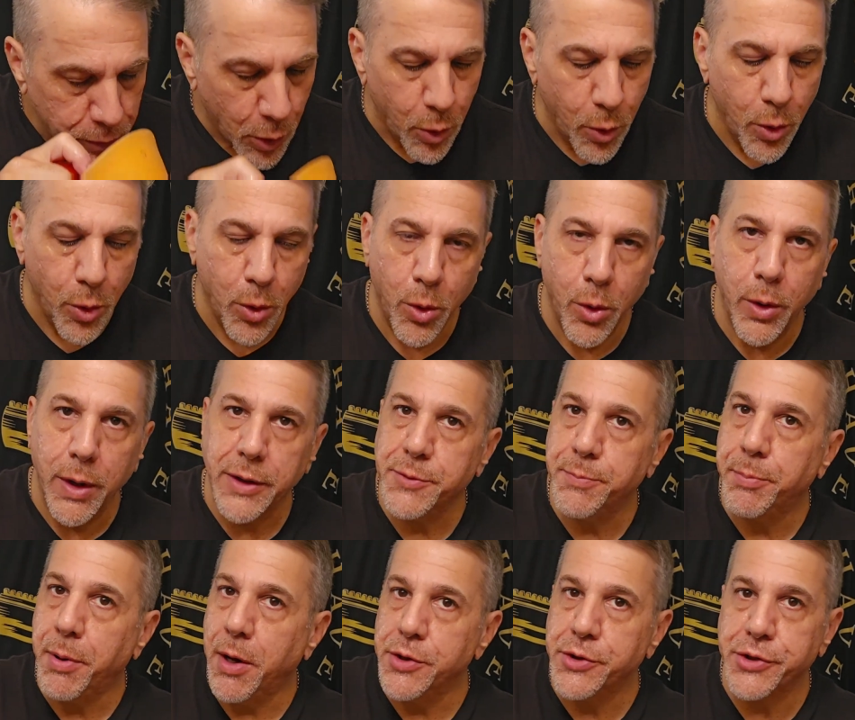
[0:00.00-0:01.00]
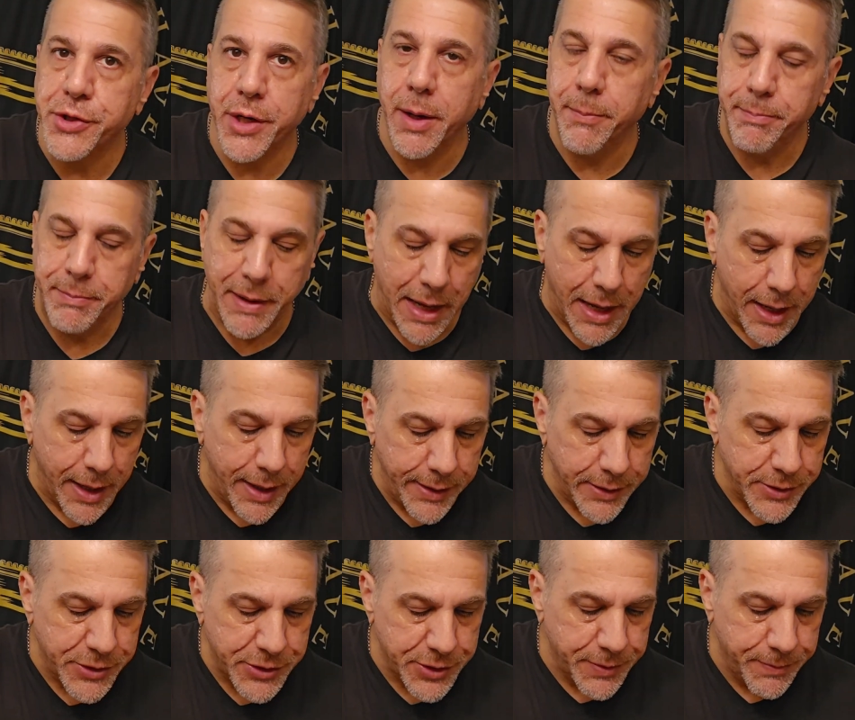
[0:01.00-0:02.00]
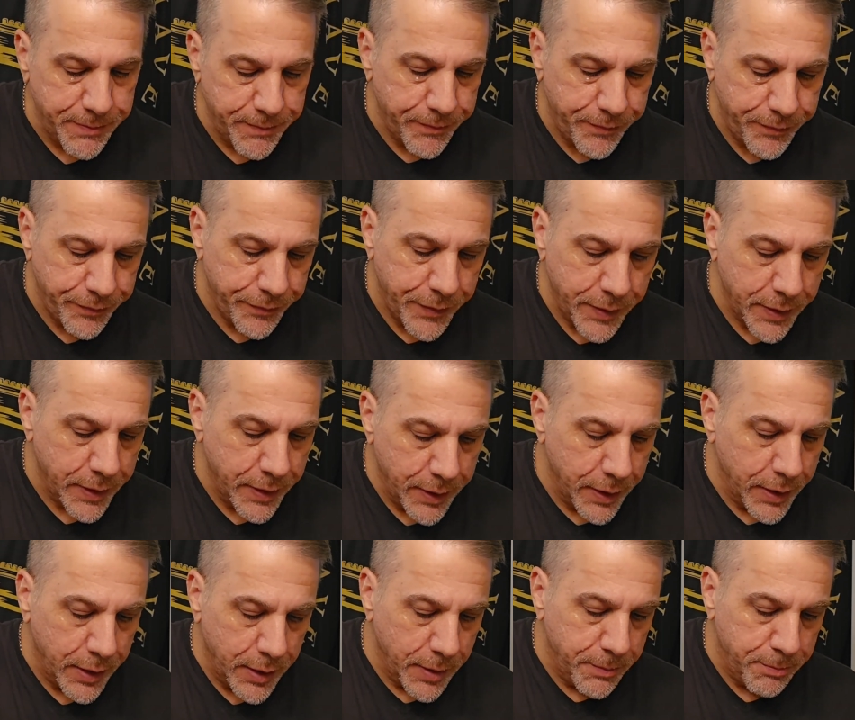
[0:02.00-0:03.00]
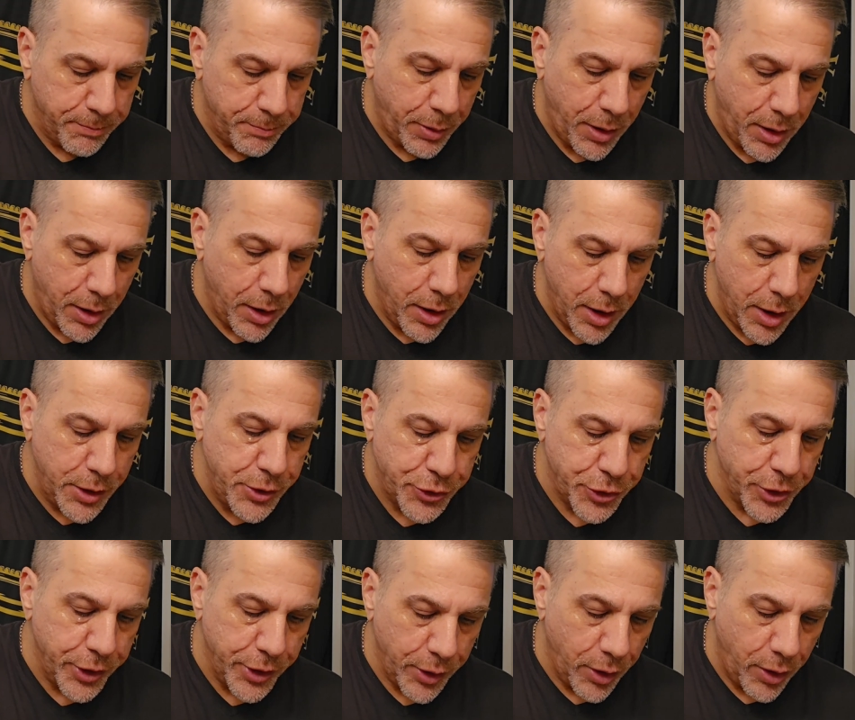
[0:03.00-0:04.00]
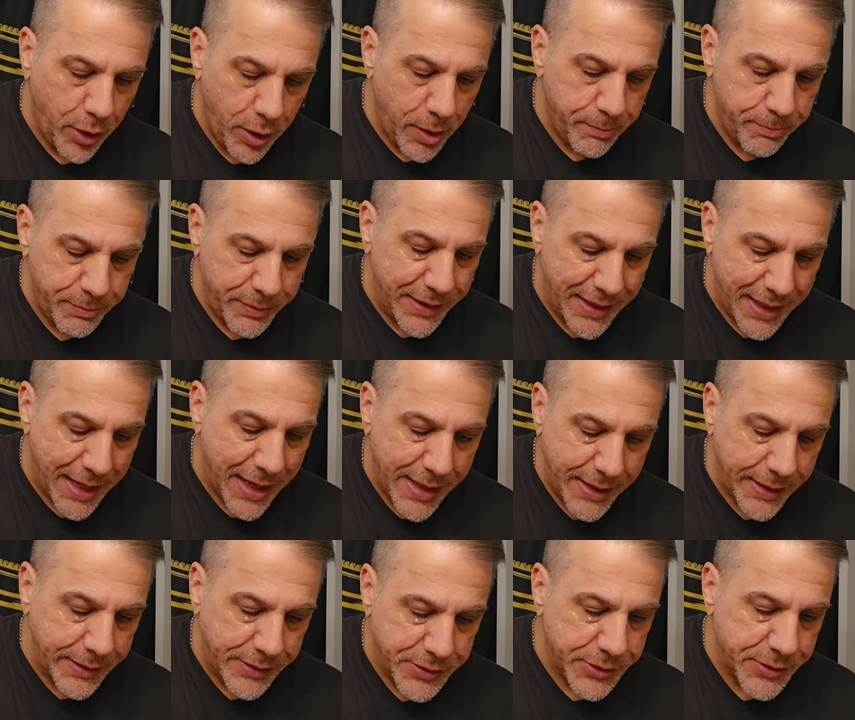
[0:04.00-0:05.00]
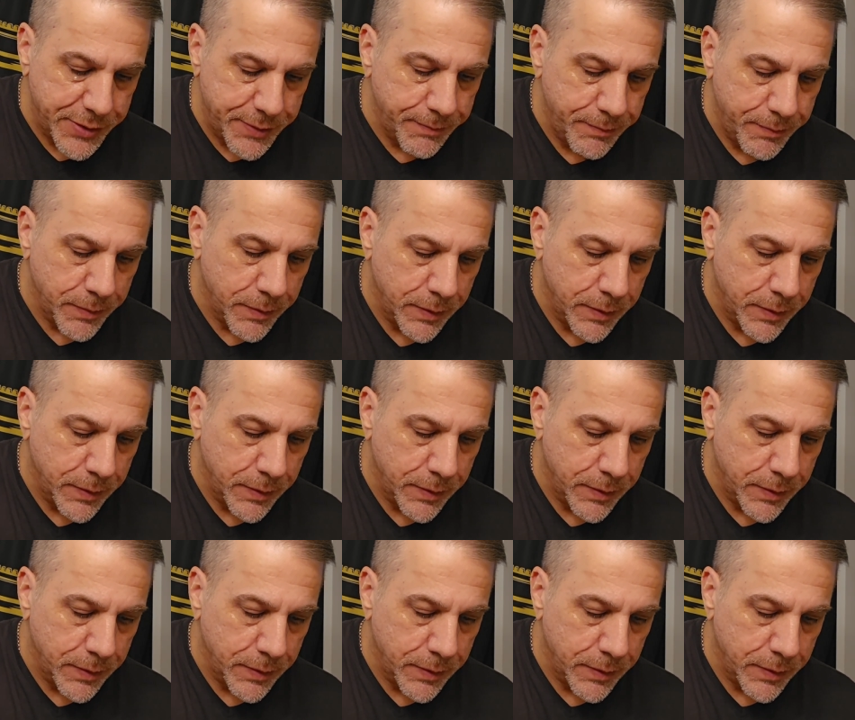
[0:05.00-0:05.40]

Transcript: Oh, that's punching up nice. Punching up nice.